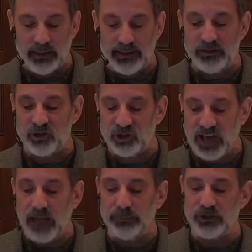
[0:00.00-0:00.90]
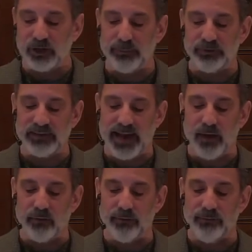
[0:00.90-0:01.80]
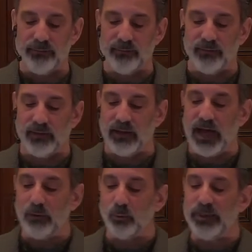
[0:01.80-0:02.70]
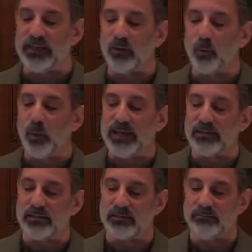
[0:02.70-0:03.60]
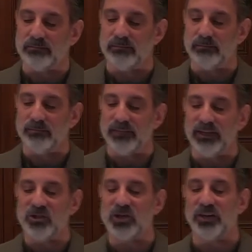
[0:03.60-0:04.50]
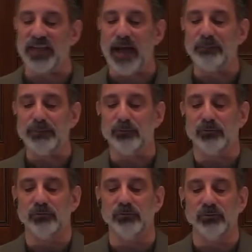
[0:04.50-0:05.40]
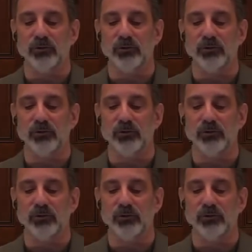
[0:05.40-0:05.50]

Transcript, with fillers: and it shall be trampled down. I will make it a waste. It shall not be pruned